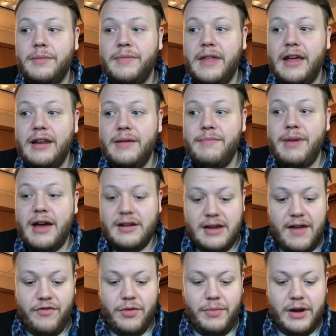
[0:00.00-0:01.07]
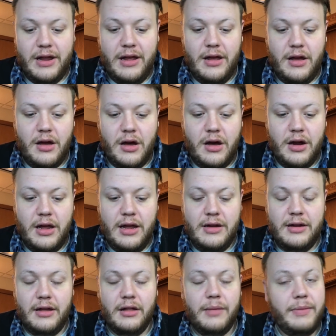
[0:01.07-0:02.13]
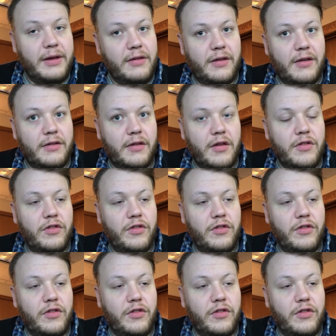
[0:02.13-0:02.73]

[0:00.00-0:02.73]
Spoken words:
that impact everybody on a daily basis.